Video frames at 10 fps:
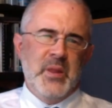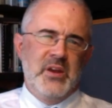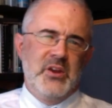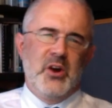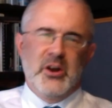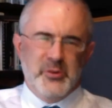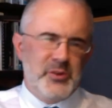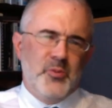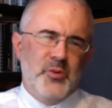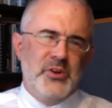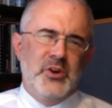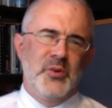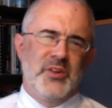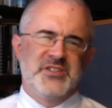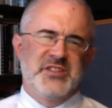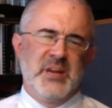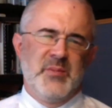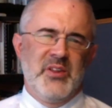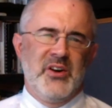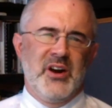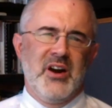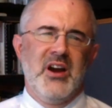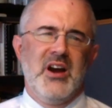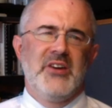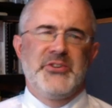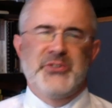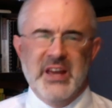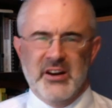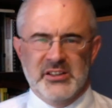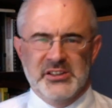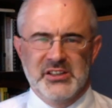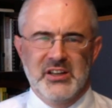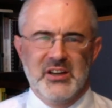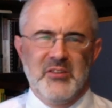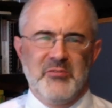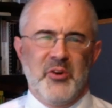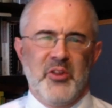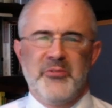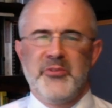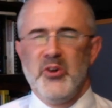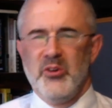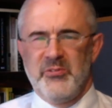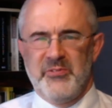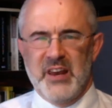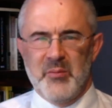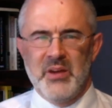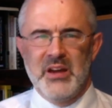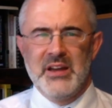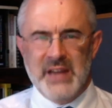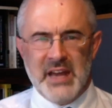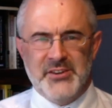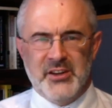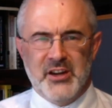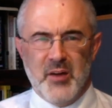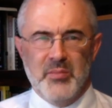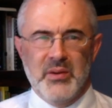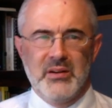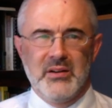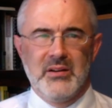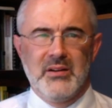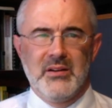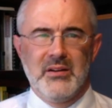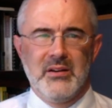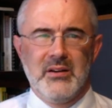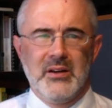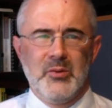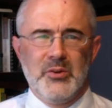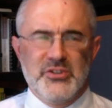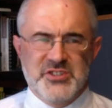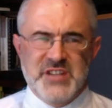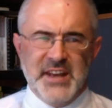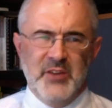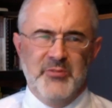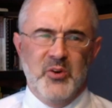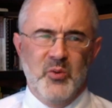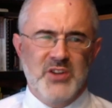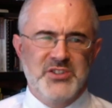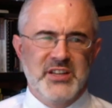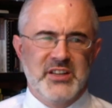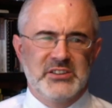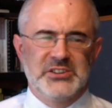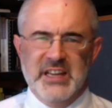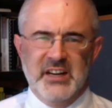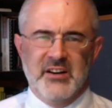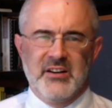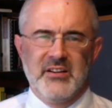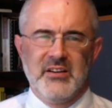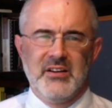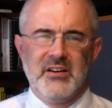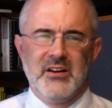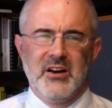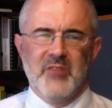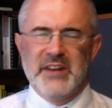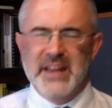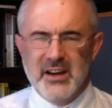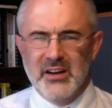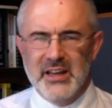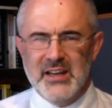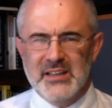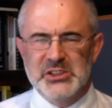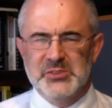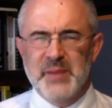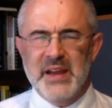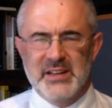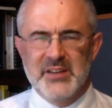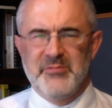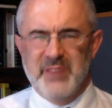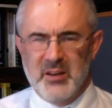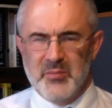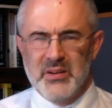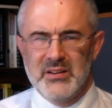You know how when you go to the cinema there are trailers for the full film yet to come? Would you settle for watching the trailer of an eagerly expected film?